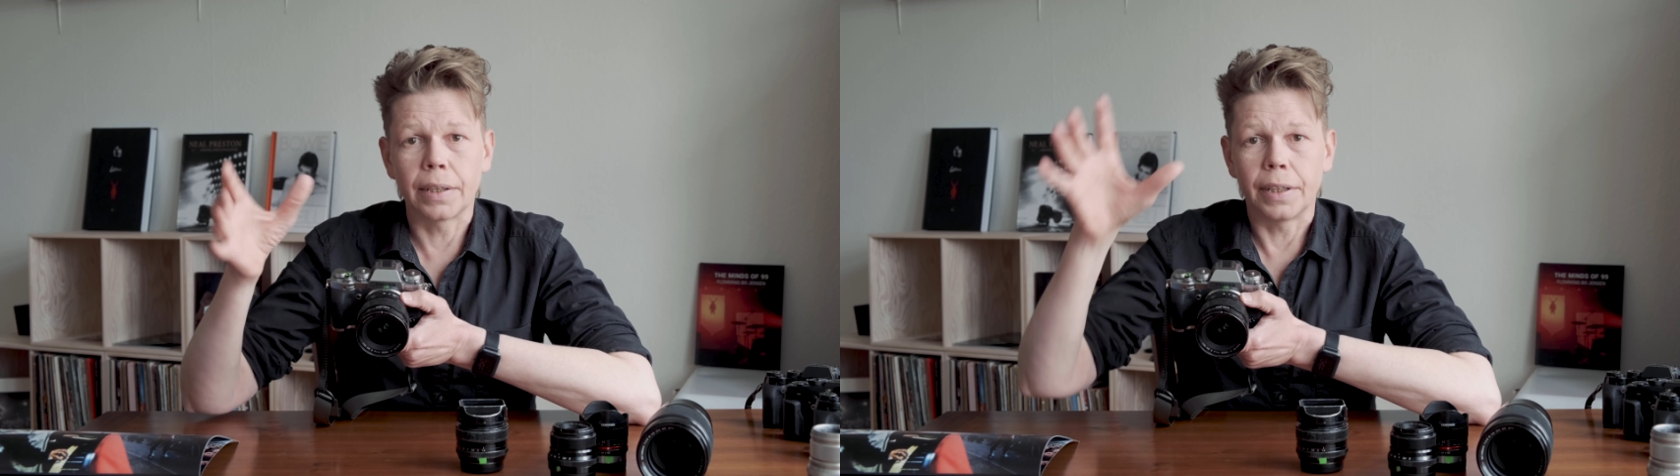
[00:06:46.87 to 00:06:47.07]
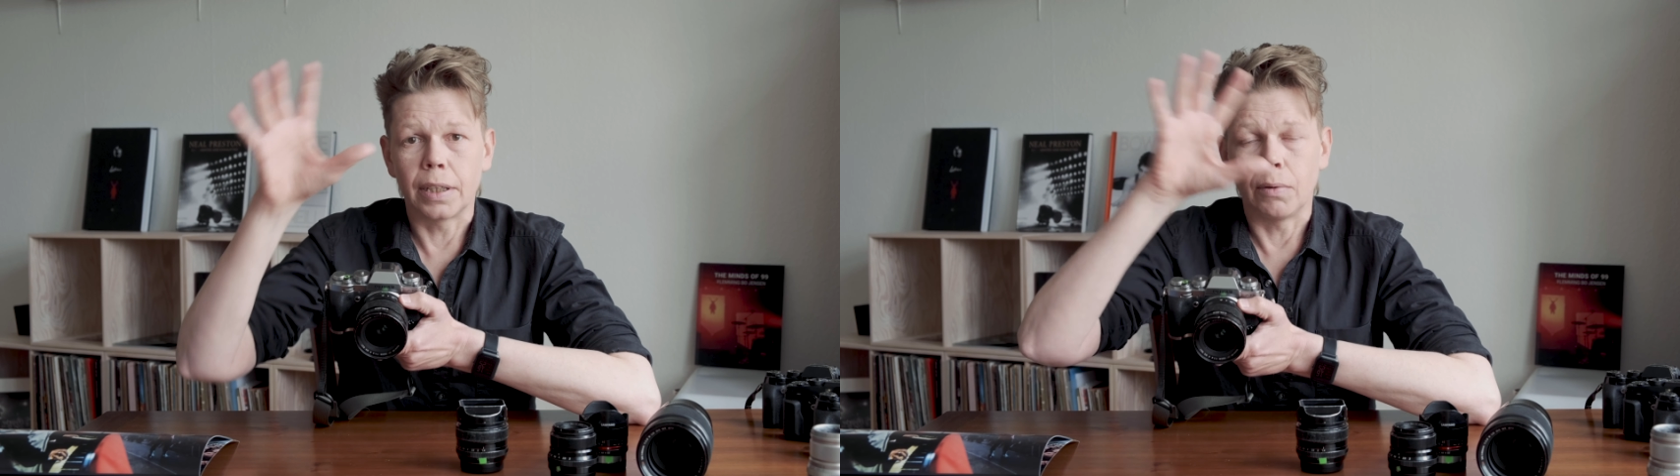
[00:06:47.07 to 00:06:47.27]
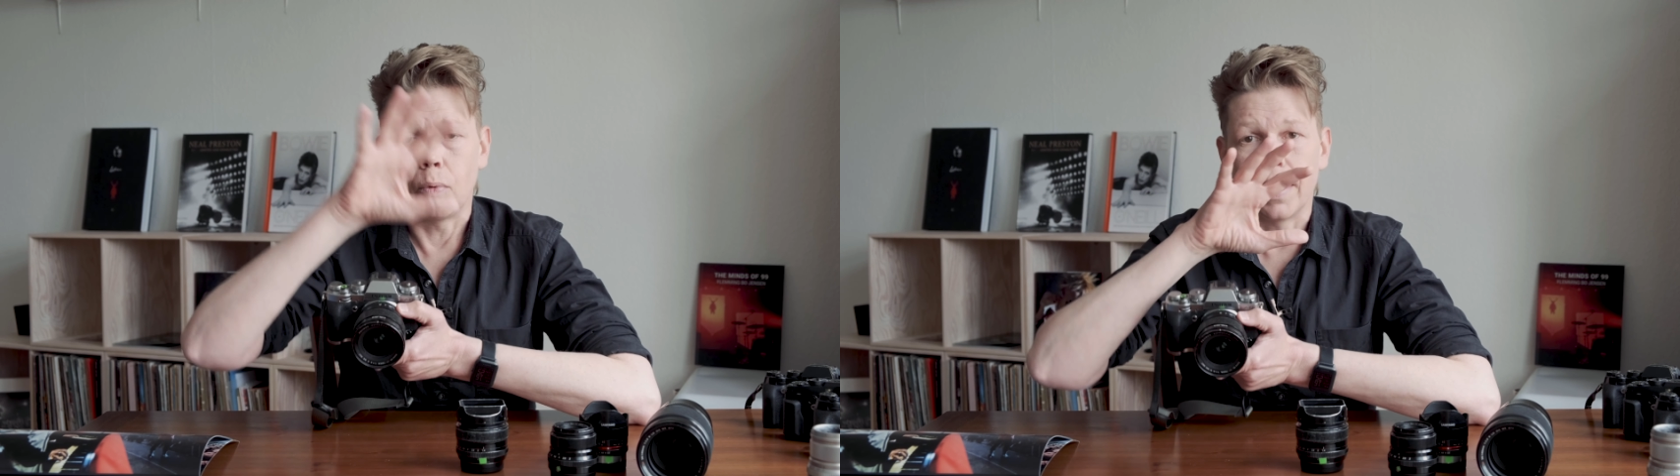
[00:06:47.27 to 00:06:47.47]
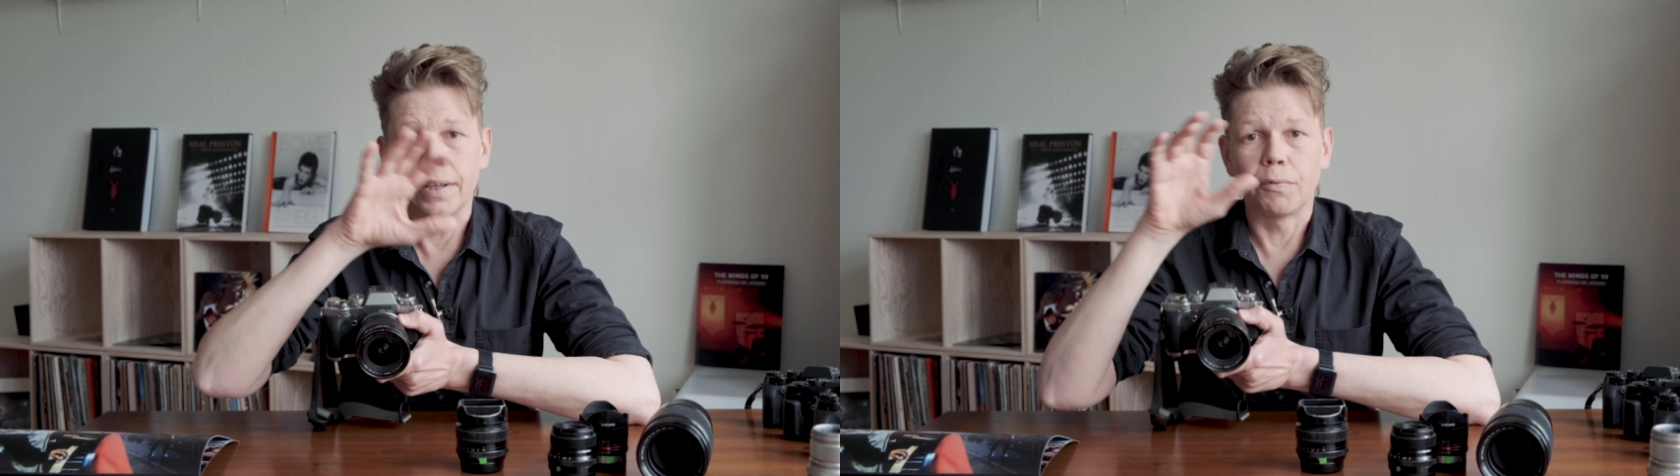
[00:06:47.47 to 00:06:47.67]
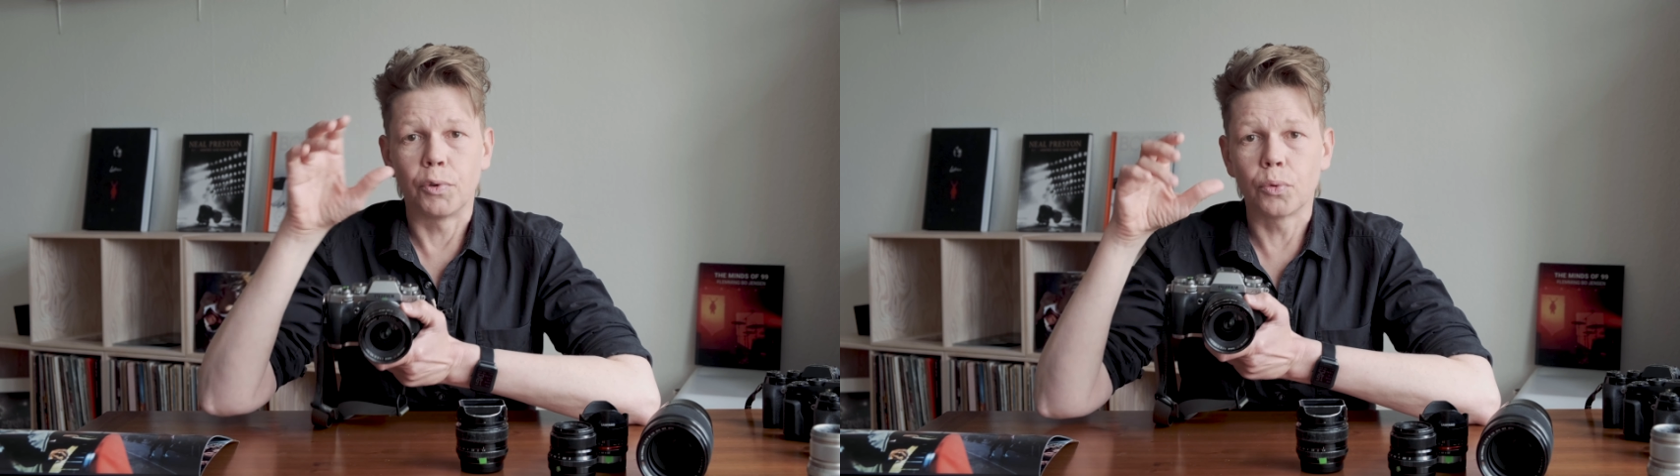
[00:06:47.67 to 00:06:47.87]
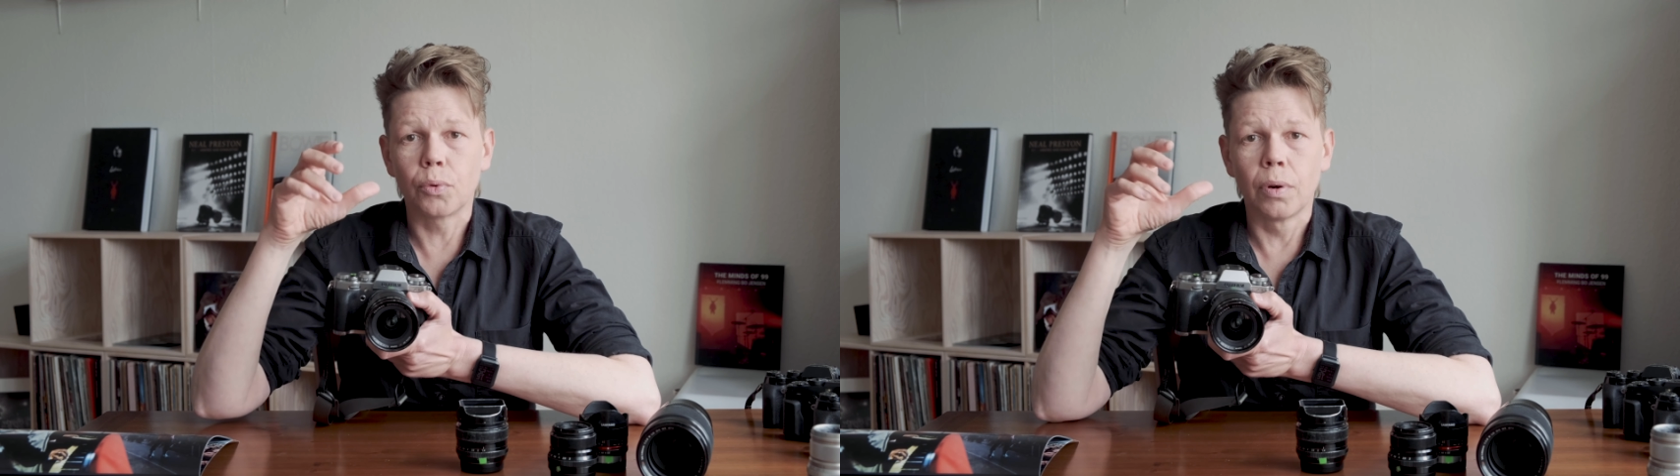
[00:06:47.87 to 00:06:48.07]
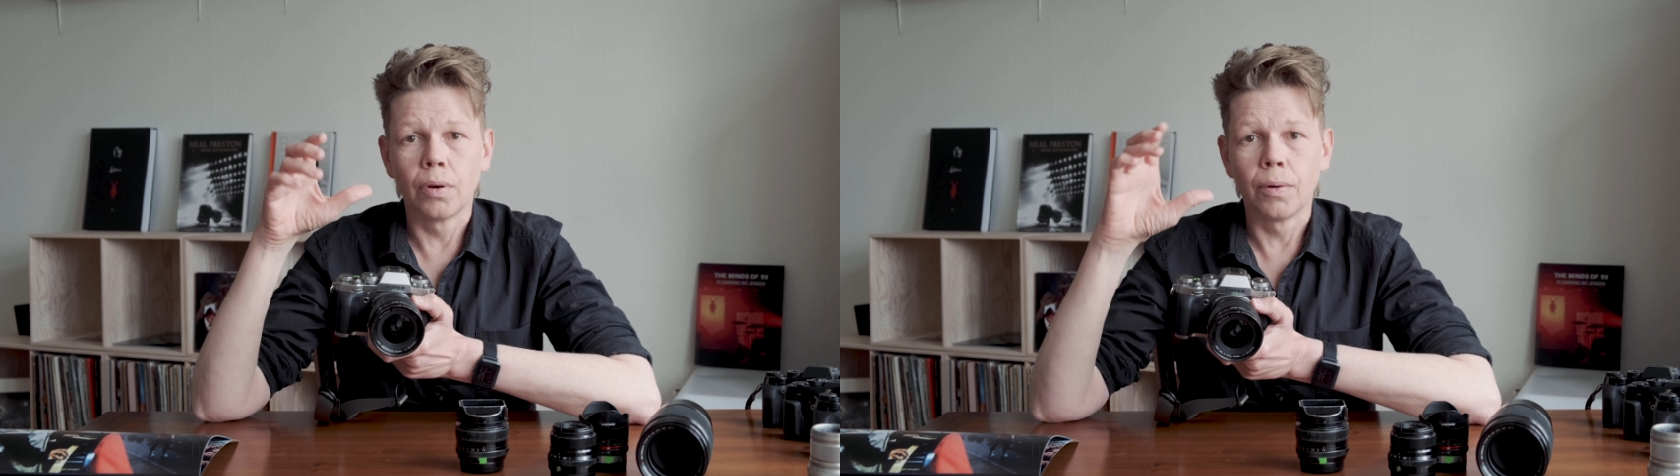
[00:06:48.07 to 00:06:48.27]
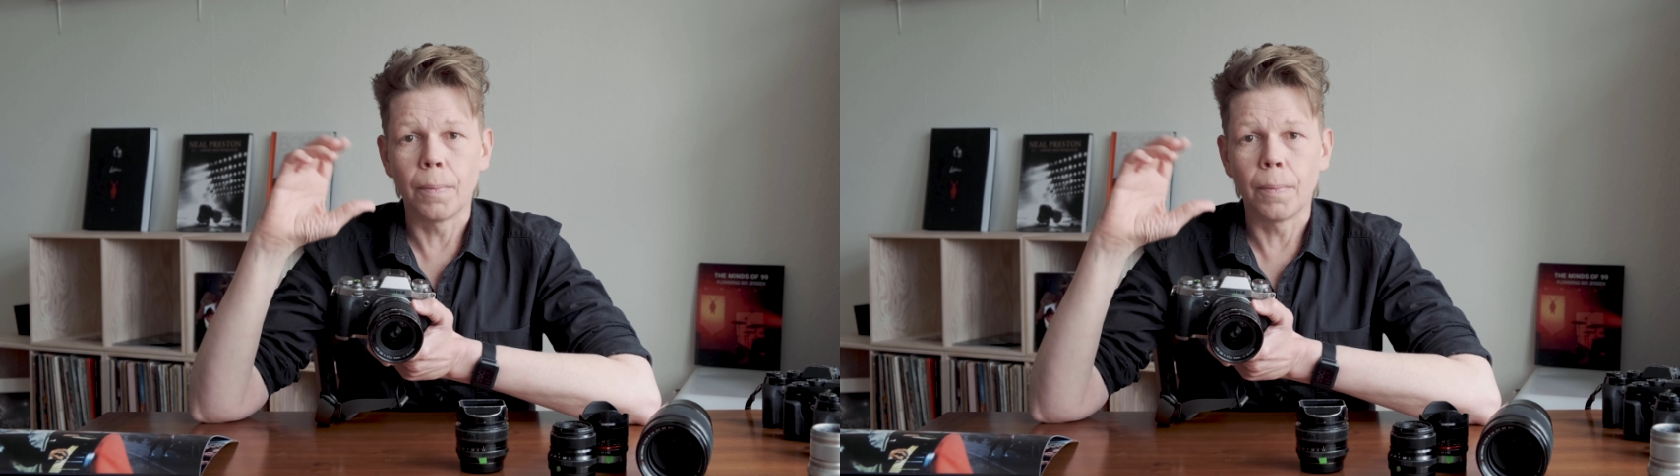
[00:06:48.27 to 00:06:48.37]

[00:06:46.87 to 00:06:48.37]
and getting a wide view.